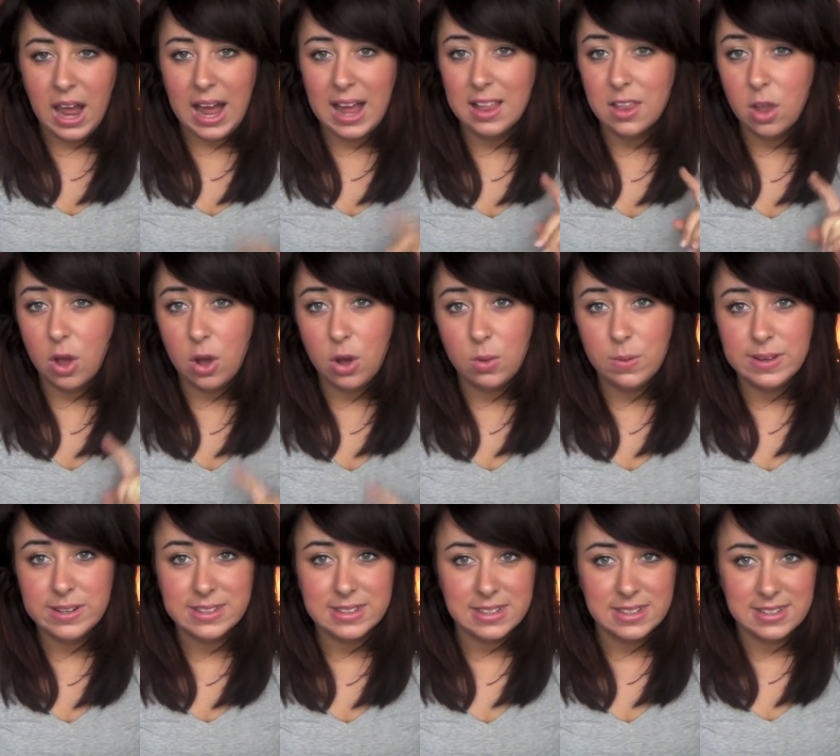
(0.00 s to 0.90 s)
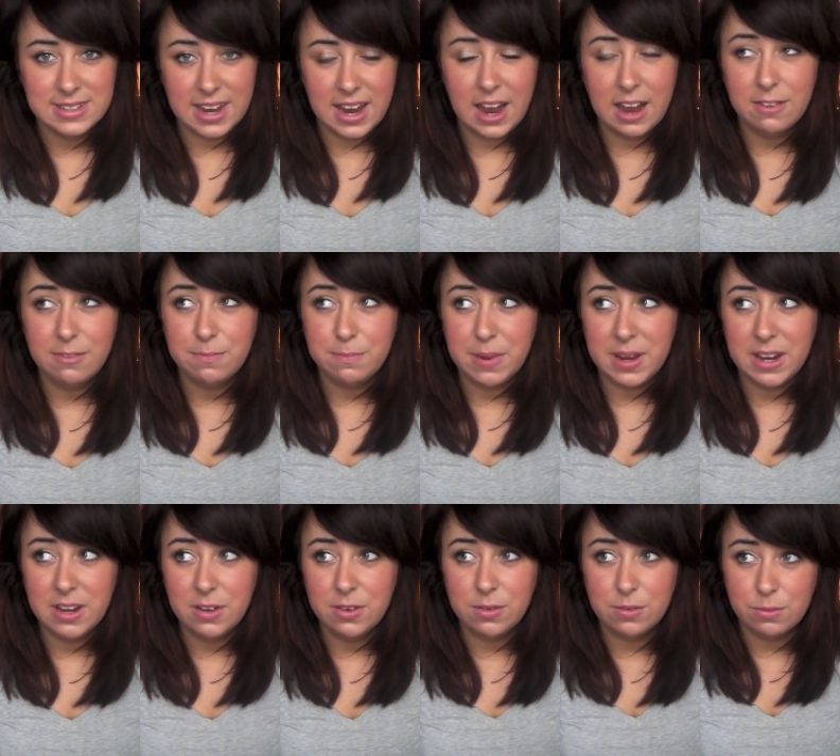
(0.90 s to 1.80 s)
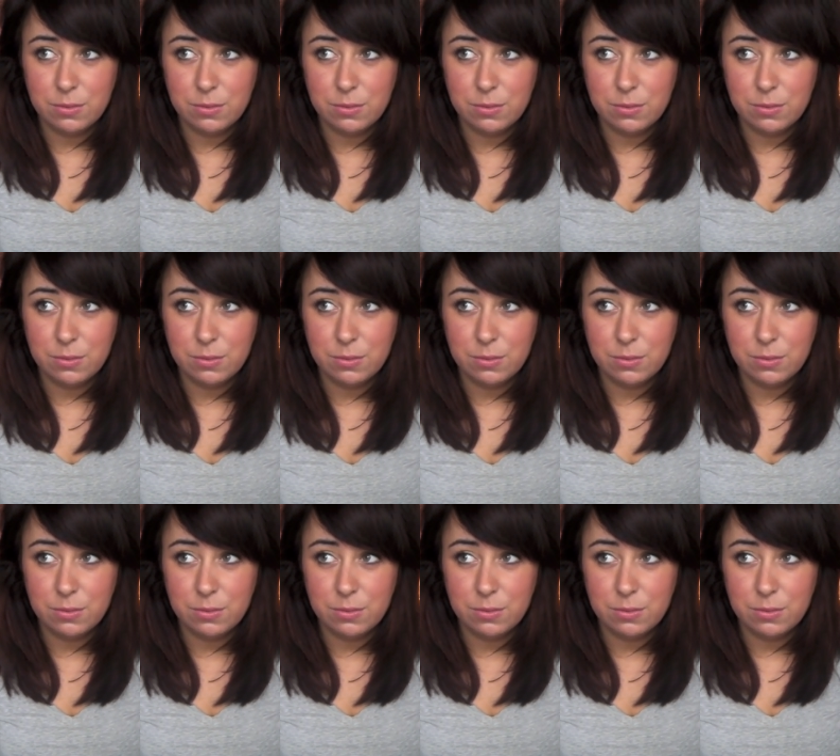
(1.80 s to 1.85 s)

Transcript: I'll always list it. I've been